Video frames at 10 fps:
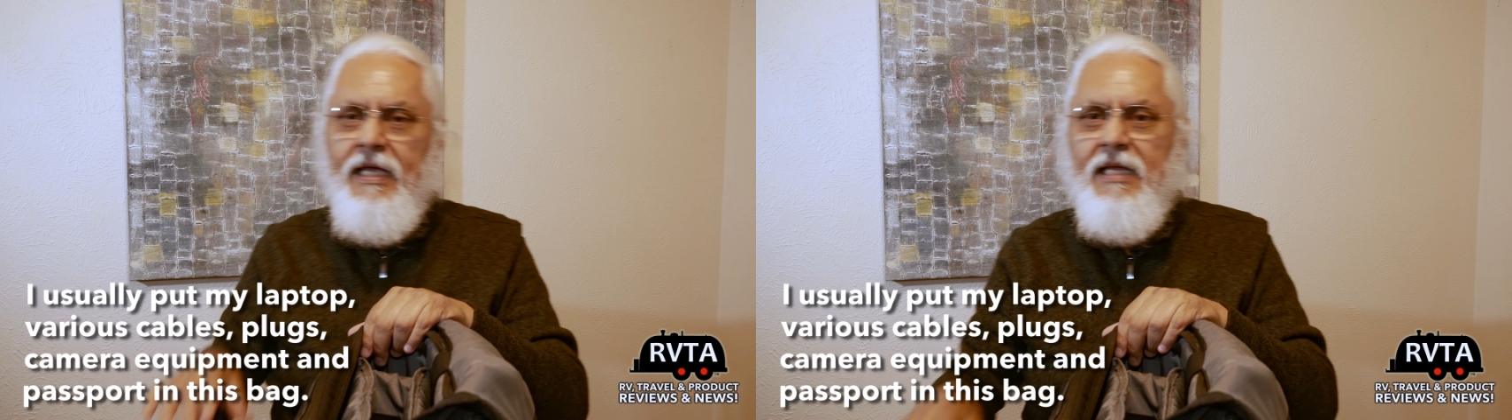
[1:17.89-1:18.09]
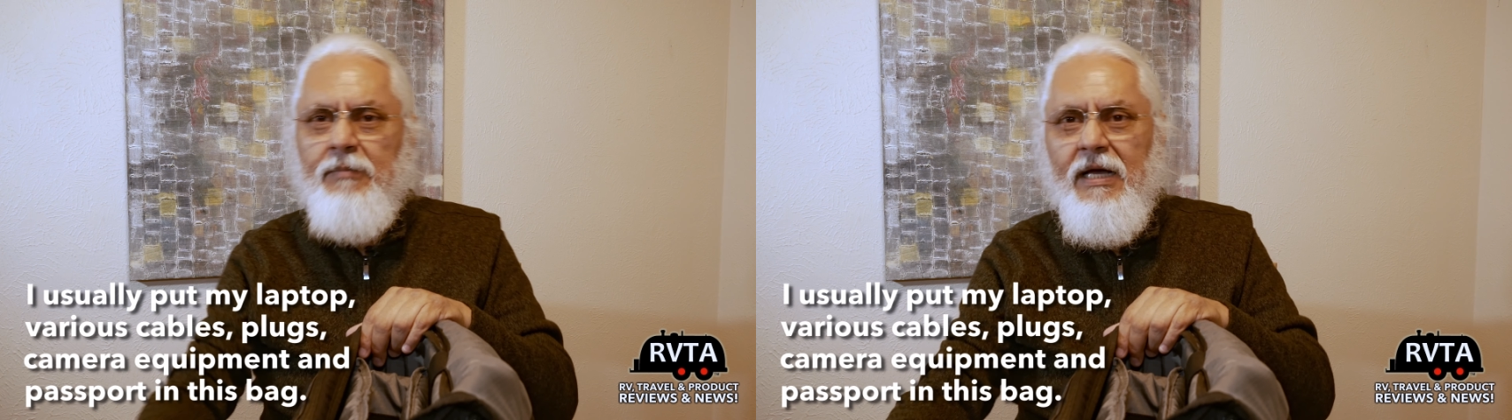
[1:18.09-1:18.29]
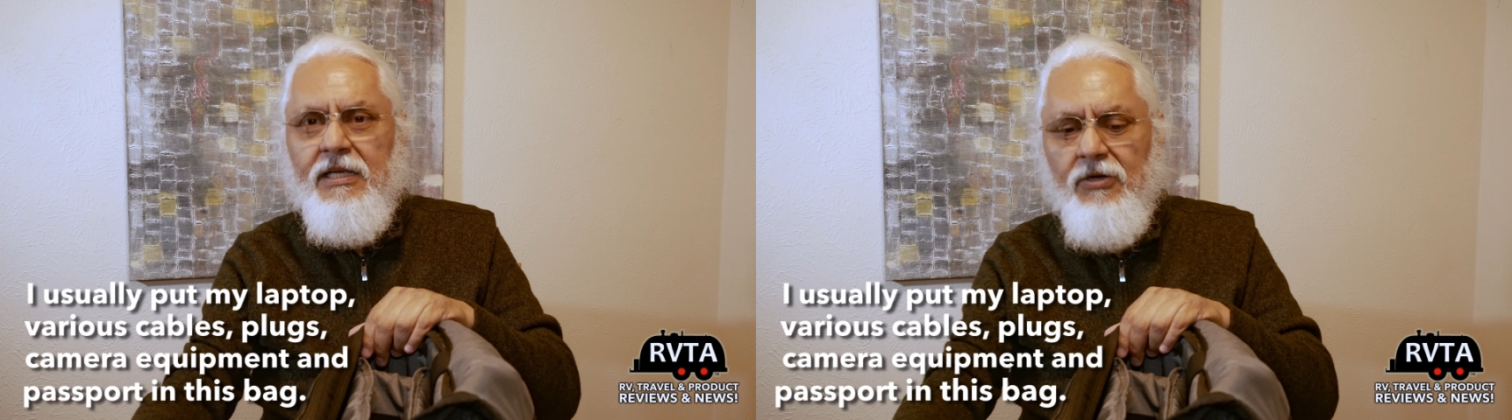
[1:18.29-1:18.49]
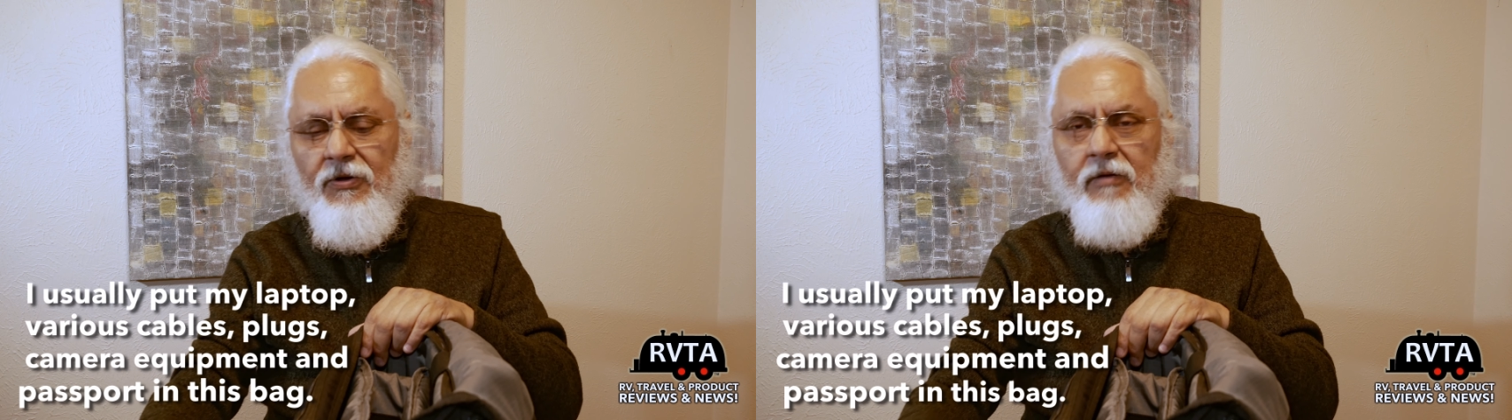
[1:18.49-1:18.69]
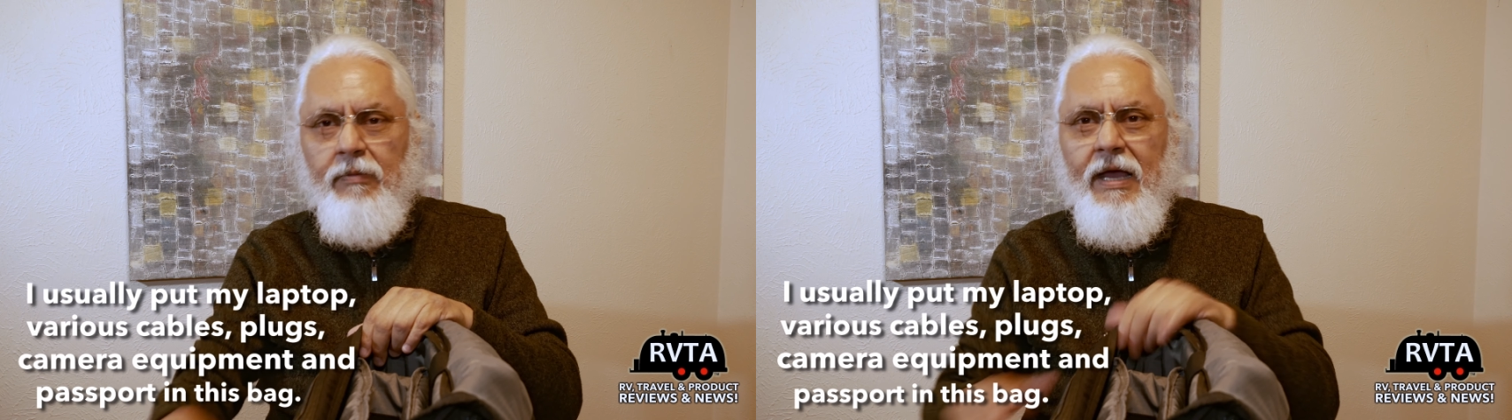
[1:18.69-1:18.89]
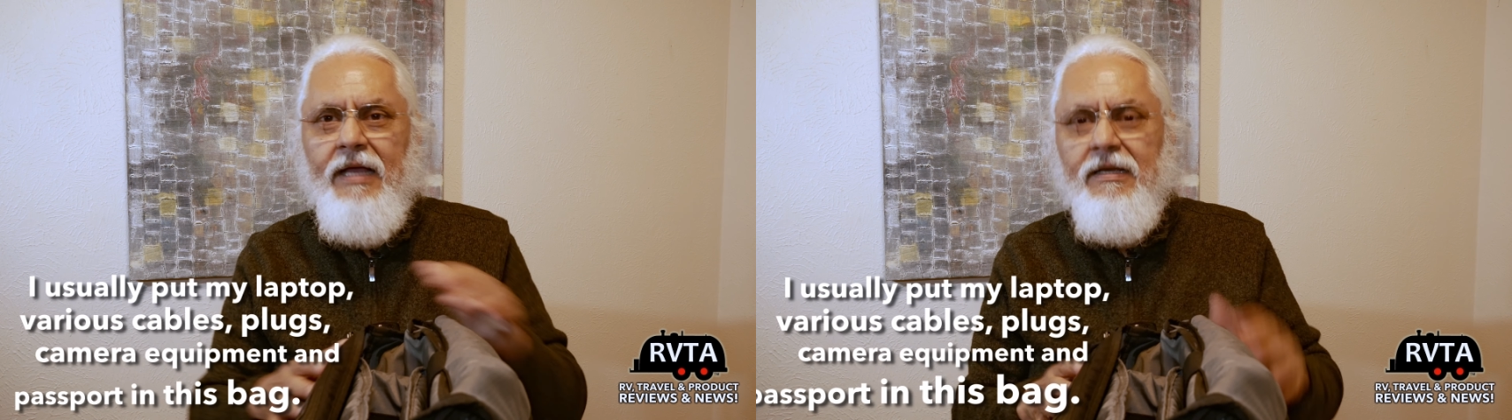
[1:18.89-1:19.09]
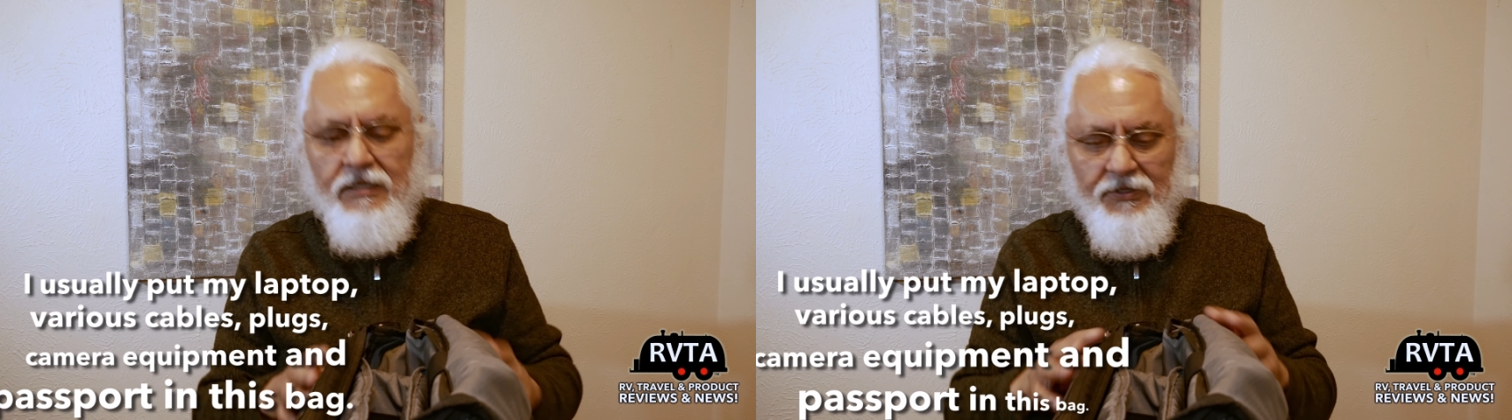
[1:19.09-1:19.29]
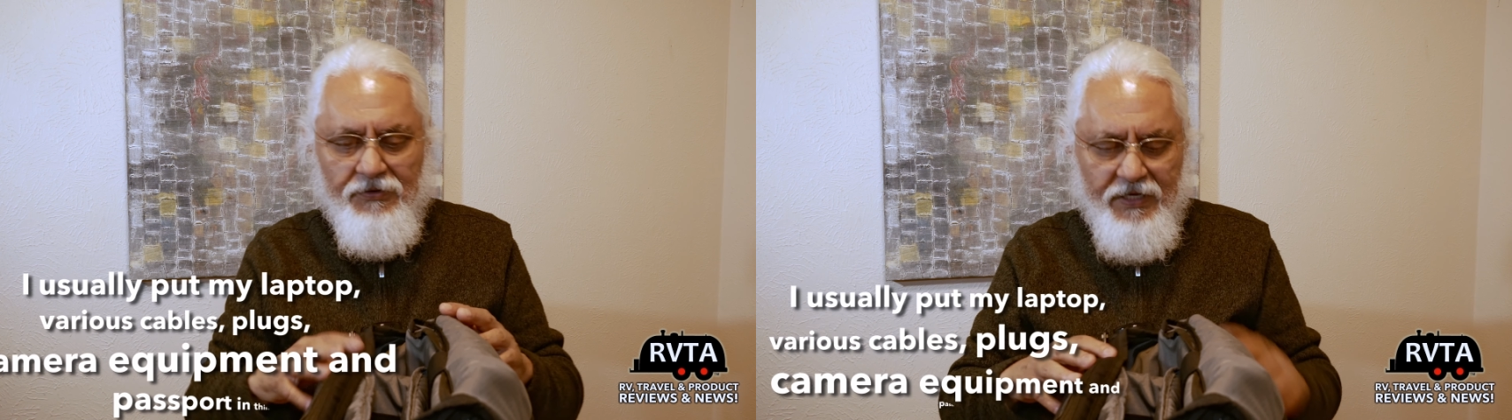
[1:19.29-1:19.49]
and my courier bag
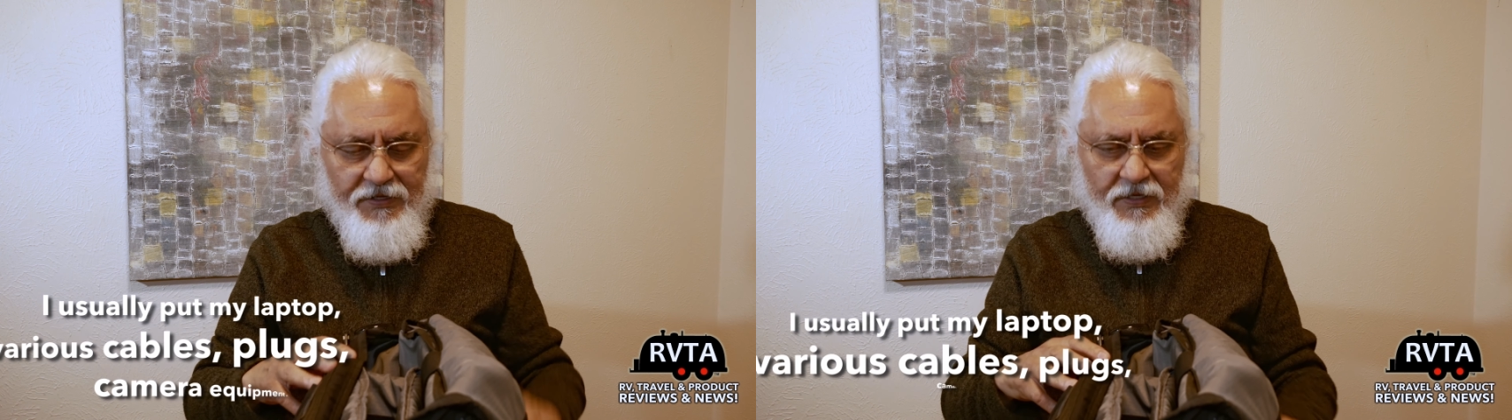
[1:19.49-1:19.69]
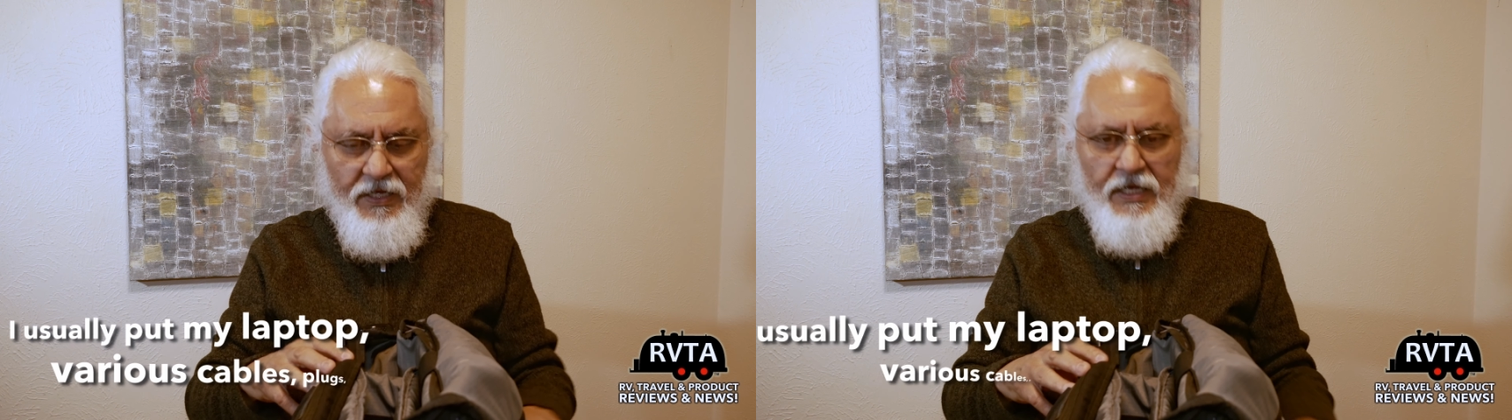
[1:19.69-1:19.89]
underneath.